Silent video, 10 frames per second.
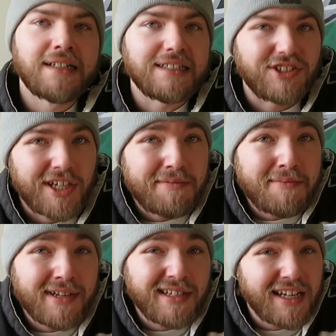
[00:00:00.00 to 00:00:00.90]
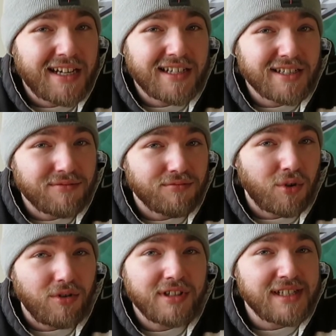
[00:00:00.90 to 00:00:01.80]
has Jamie Benn taken his
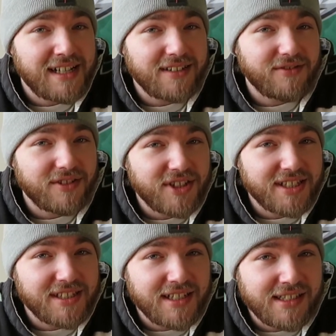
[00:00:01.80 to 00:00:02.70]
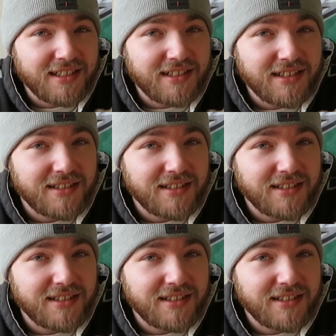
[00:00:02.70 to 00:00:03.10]
role in that there this season?